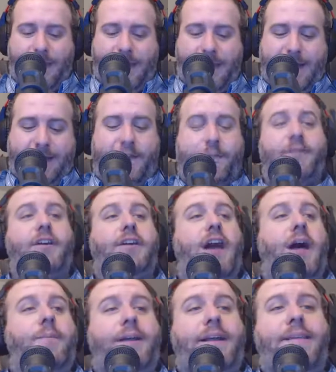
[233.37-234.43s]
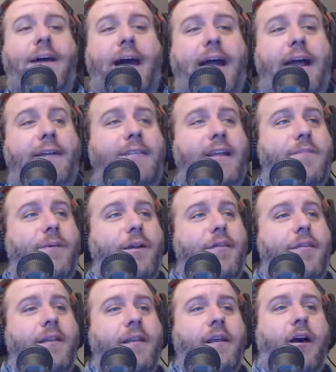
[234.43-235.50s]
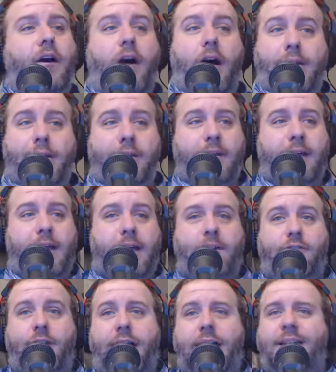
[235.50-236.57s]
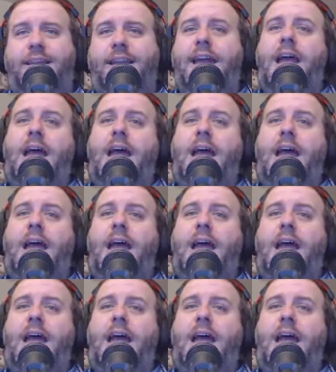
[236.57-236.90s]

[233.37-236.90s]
yeah, the company that hired this person lost the contract.